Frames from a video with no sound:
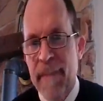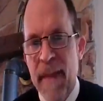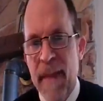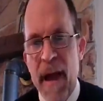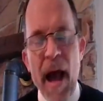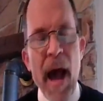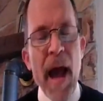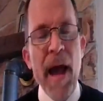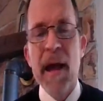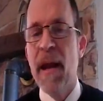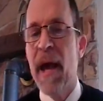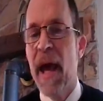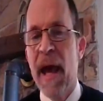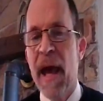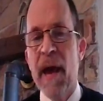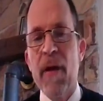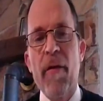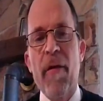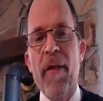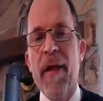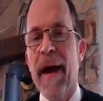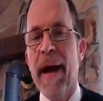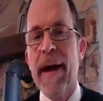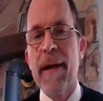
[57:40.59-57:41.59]
I can
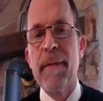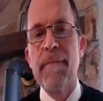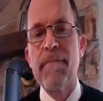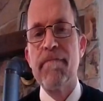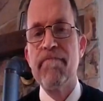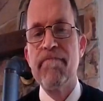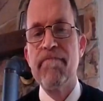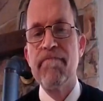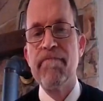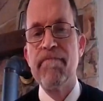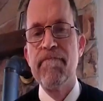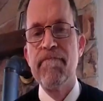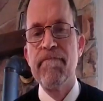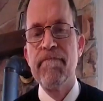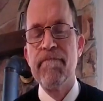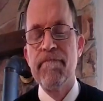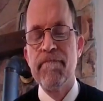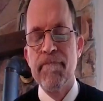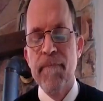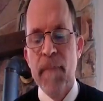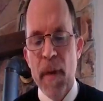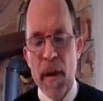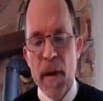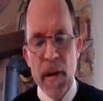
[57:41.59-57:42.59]
handle that.
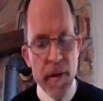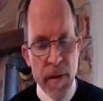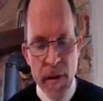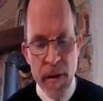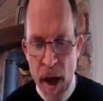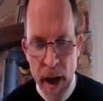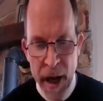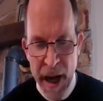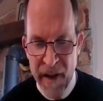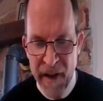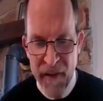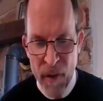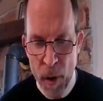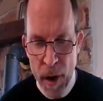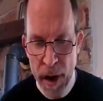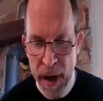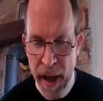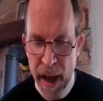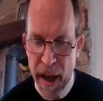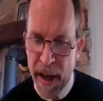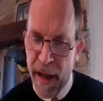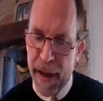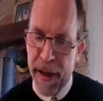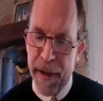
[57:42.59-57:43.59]
Not everyone
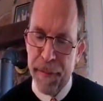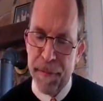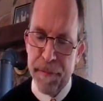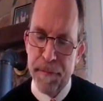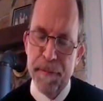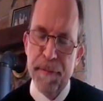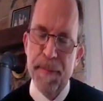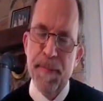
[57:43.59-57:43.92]
can.